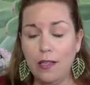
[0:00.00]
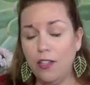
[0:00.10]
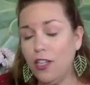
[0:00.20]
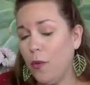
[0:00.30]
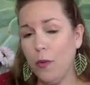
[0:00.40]

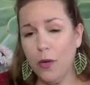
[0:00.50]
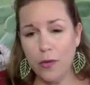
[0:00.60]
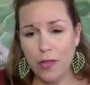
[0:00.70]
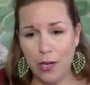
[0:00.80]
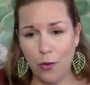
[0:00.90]
work with a
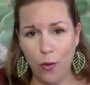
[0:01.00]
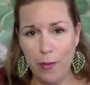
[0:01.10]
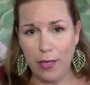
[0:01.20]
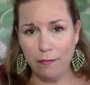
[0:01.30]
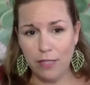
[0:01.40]
lot of women.
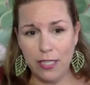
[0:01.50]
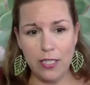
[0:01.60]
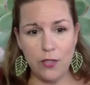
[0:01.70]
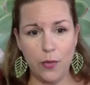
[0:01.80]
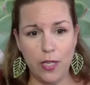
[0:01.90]
It
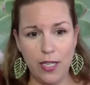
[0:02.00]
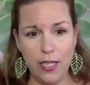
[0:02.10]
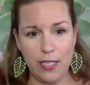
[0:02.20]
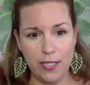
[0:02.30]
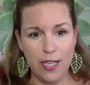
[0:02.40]
is what it is.